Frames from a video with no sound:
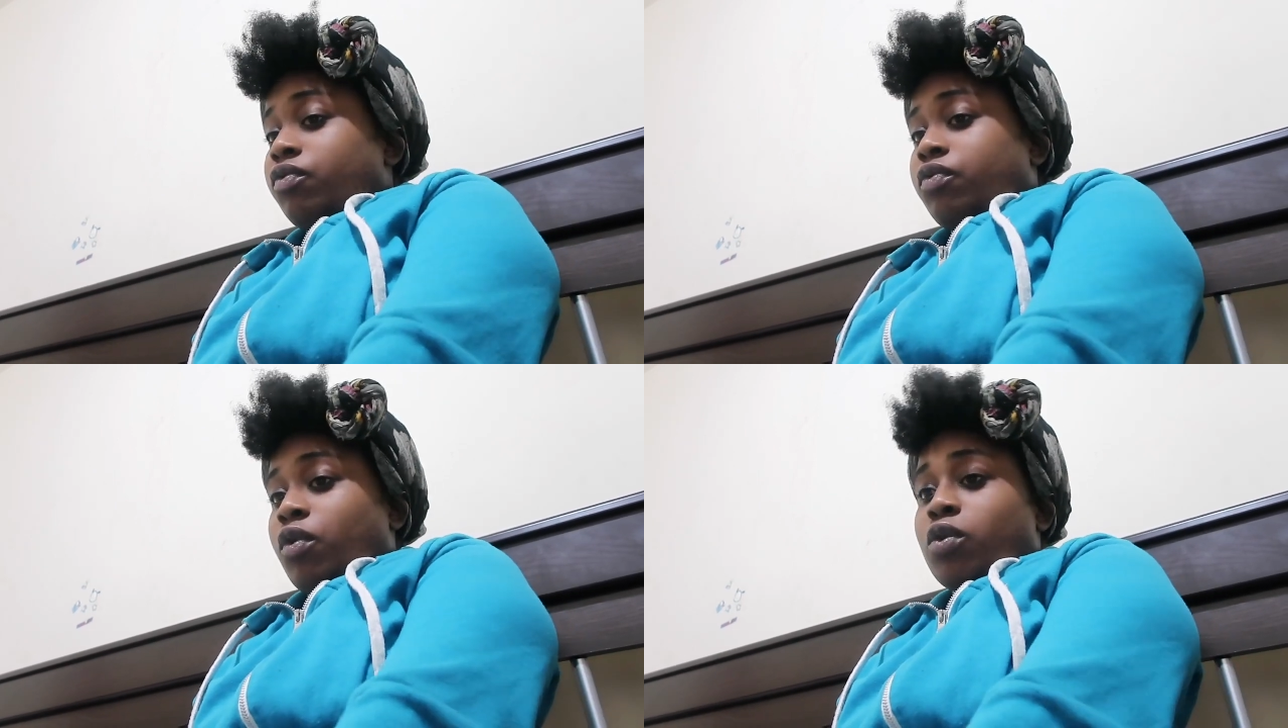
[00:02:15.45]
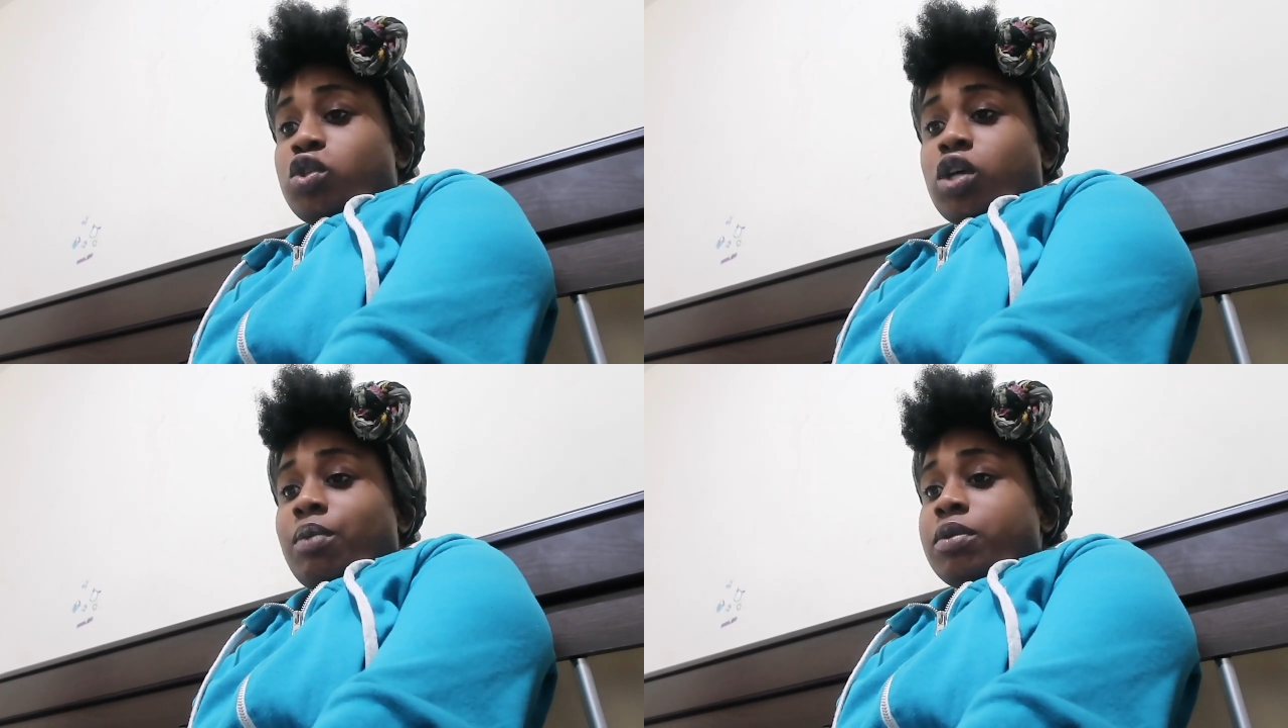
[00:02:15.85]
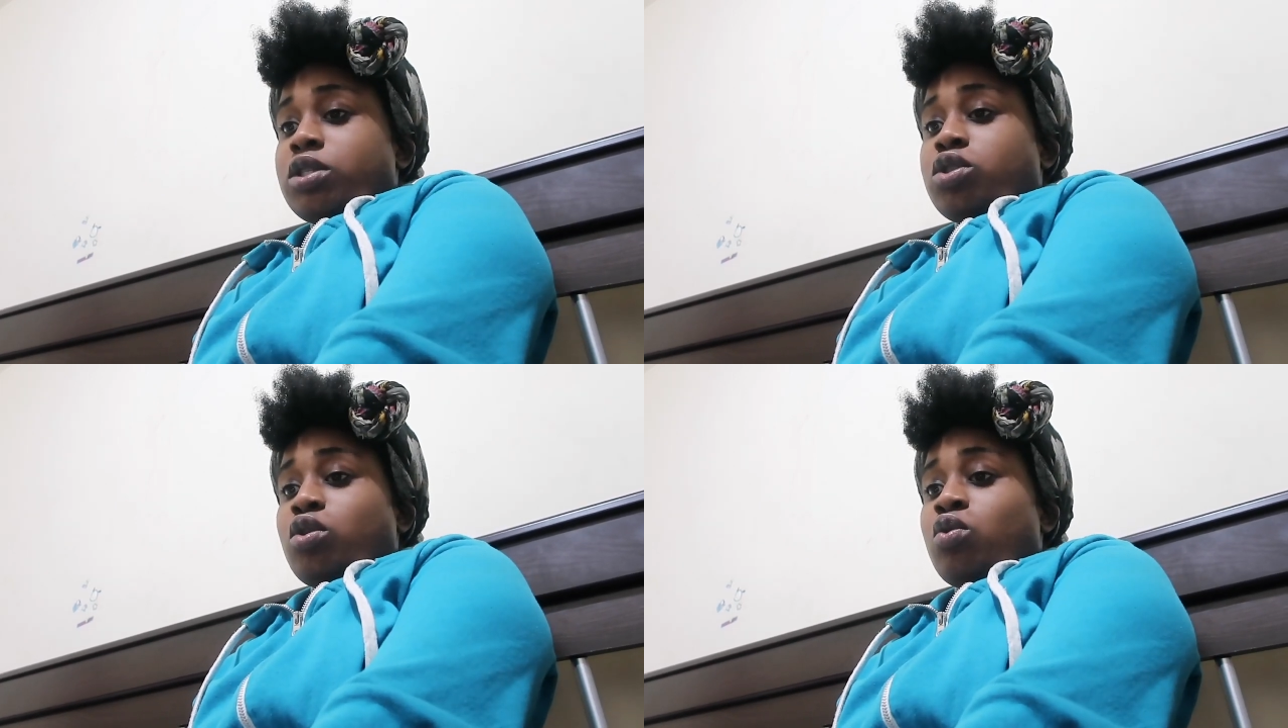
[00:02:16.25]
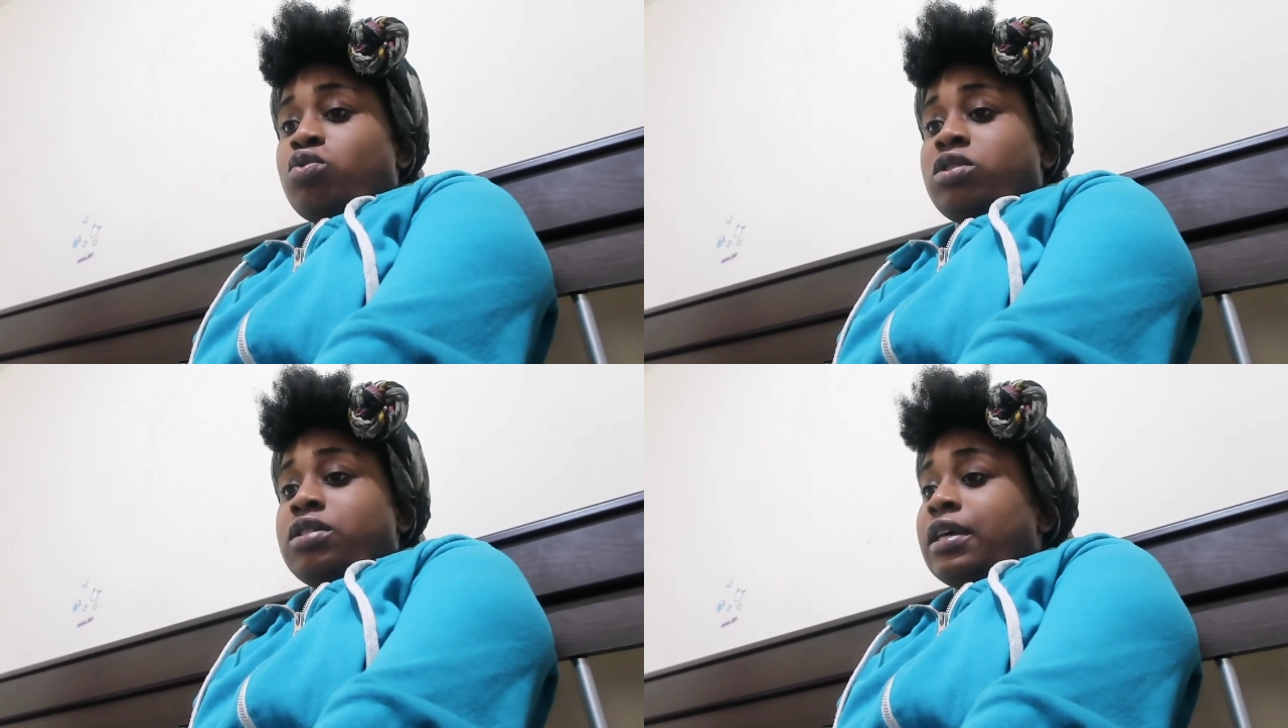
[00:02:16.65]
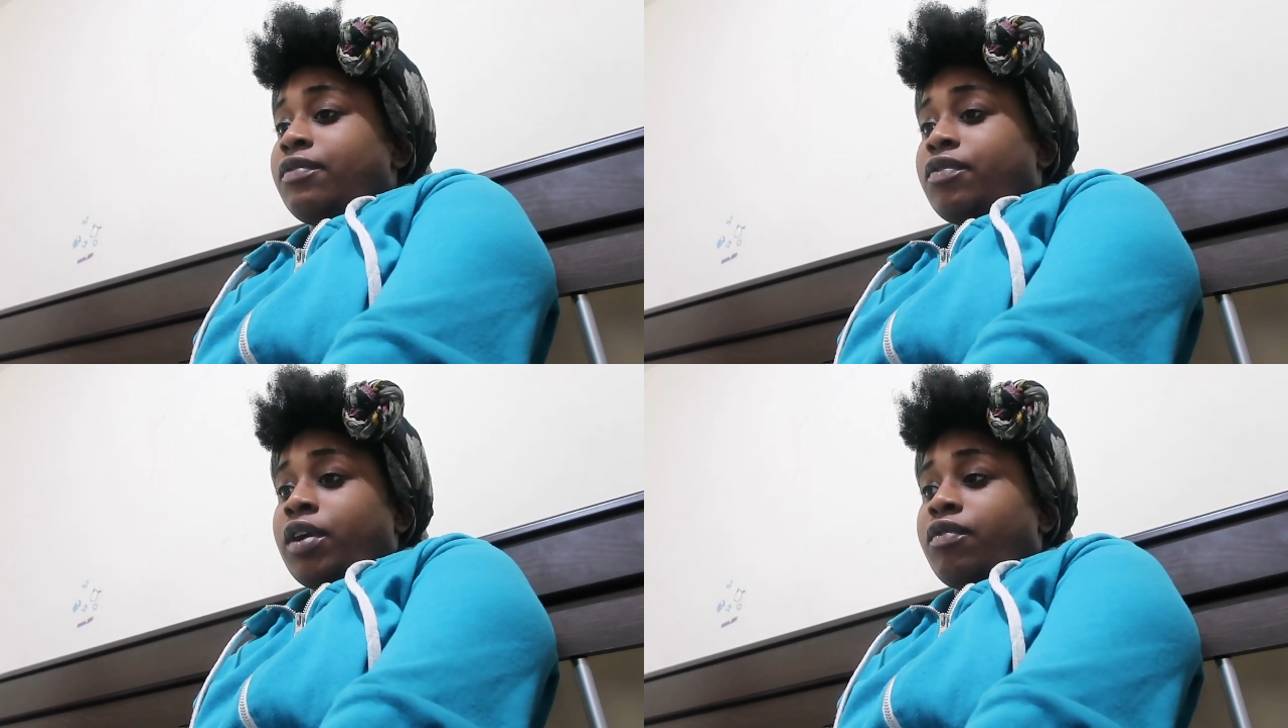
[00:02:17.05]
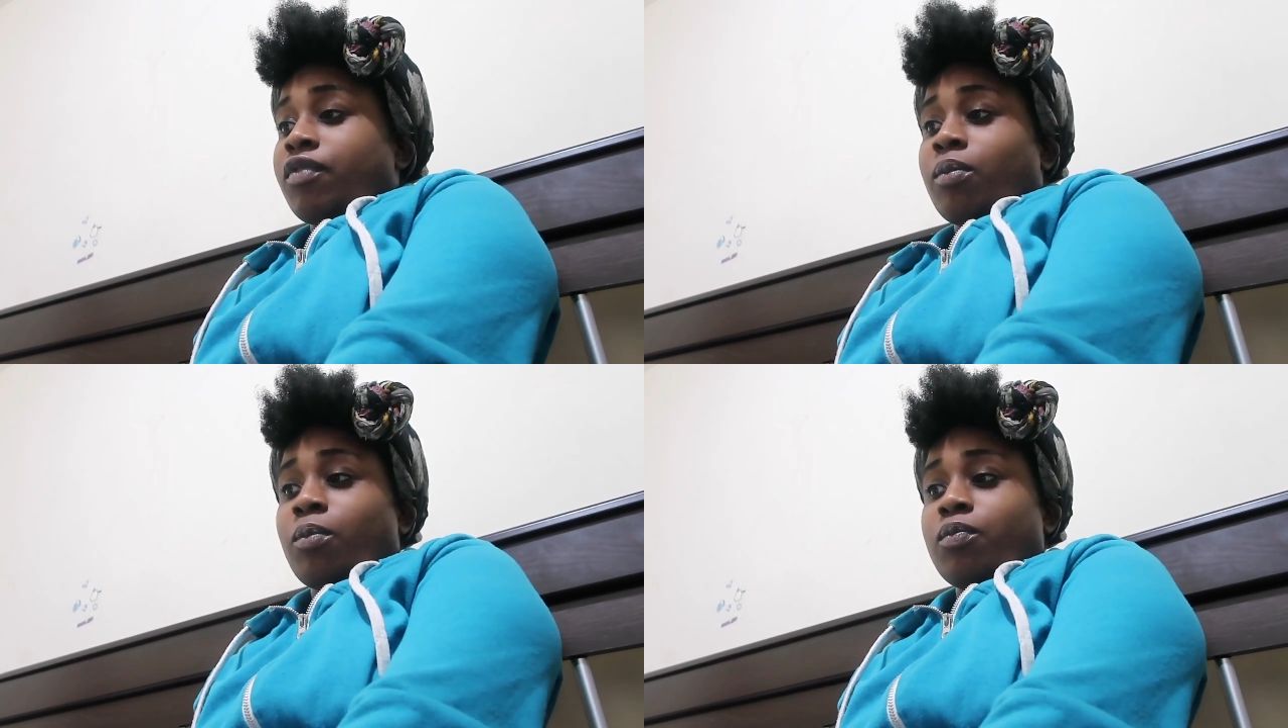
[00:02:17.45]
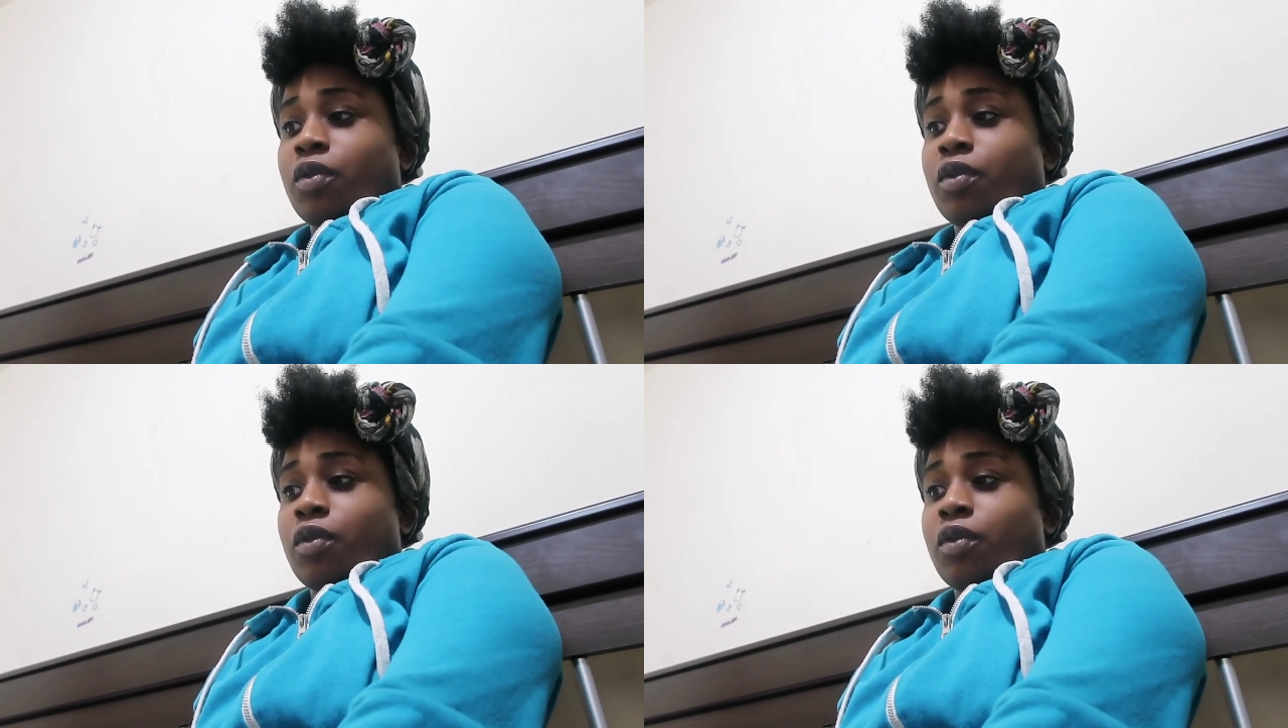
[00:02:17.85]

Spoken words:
Photoshop is so different from